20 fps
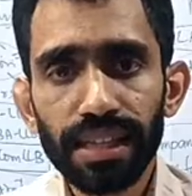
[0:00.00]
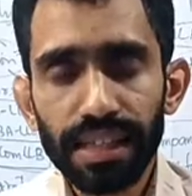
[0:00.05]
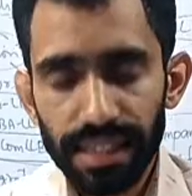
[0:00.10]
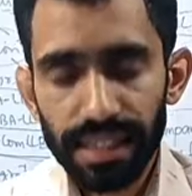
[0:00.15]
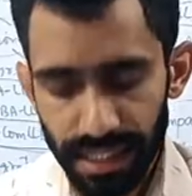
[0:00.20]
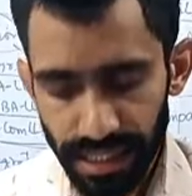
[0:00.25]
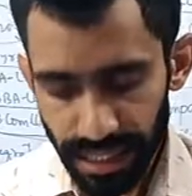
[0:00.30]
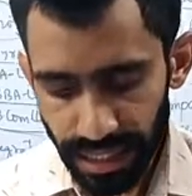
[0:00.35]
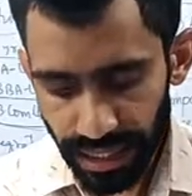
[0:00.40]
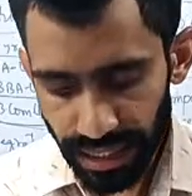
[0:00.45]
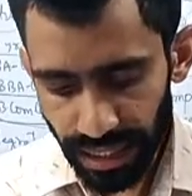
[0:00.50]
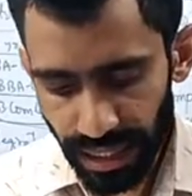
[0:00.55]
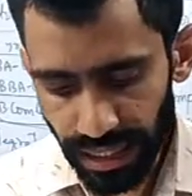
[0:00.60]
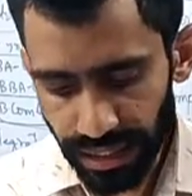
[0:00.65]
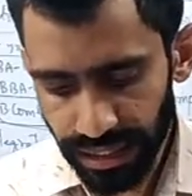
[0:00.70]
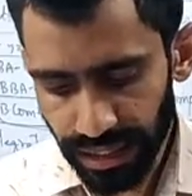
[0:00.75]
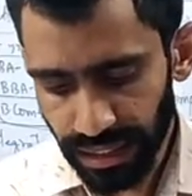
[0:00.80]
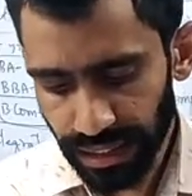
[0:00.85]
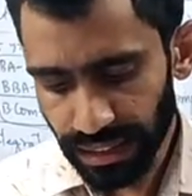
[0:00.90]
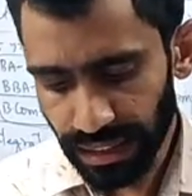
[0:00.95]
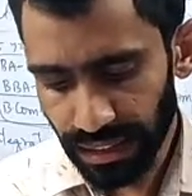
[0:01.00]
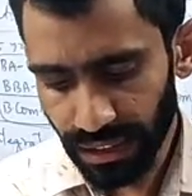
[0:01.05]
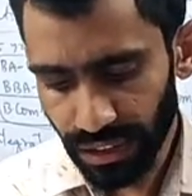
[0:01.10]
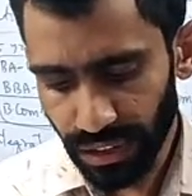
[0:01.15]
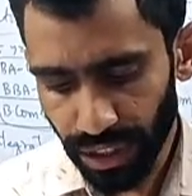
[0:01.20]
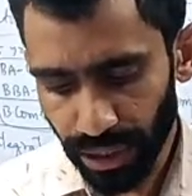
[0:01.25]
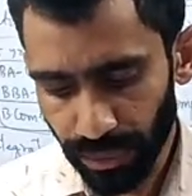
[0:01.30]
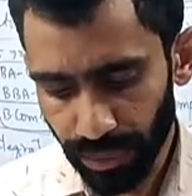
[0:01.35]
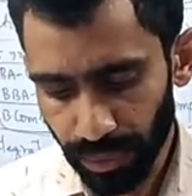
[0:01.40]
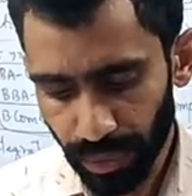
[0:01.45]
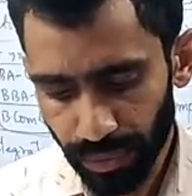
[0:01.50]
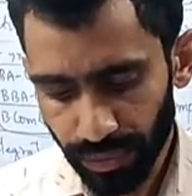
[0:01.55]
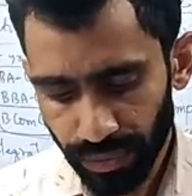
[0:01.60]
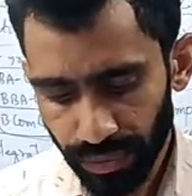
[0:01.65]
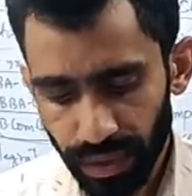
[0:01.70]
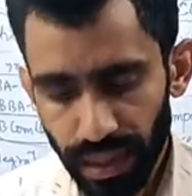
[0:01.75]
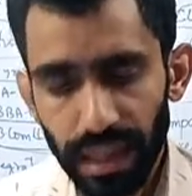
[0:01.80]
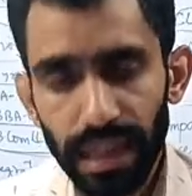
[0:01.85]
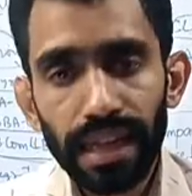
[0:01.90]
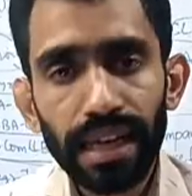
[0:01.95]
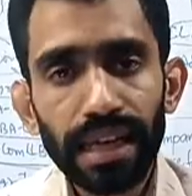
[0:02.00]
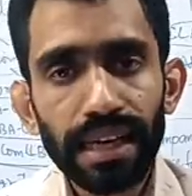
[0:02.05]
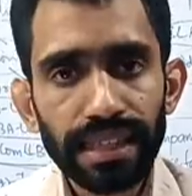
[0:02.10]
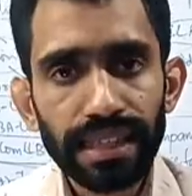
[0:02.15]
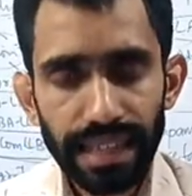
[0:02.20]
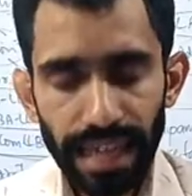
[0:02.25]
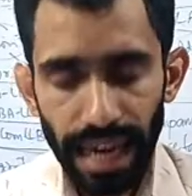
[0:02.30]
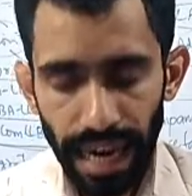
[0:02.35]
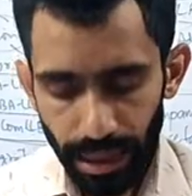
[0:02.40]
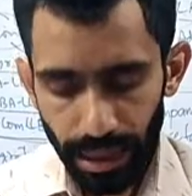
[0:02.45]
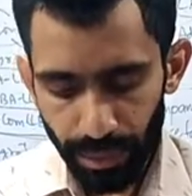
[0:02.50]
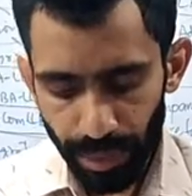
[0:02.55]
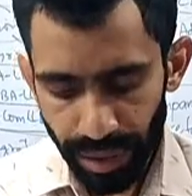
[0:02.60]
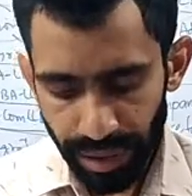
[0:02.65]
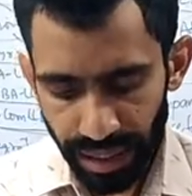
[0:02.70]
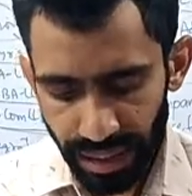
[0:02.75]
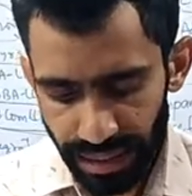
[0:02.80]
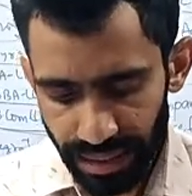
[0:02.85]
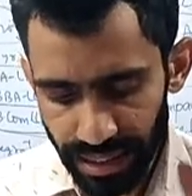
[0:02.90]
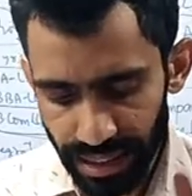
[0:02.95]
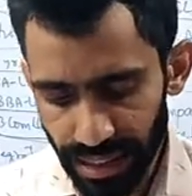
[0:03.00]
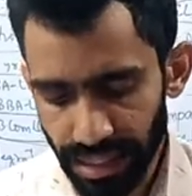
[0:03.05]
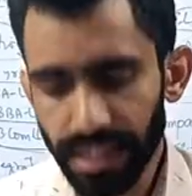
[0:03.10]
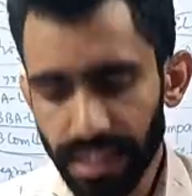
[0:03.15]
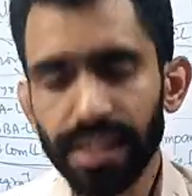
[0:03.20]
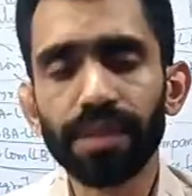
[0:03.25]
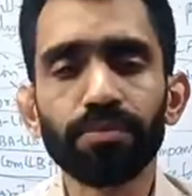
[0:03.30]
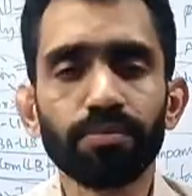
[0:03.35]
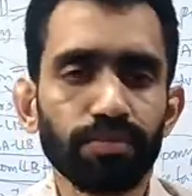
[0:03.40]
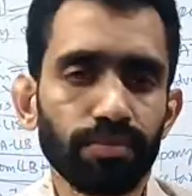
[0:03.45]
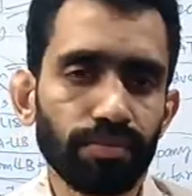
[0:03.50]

single citizenship, cabinet system.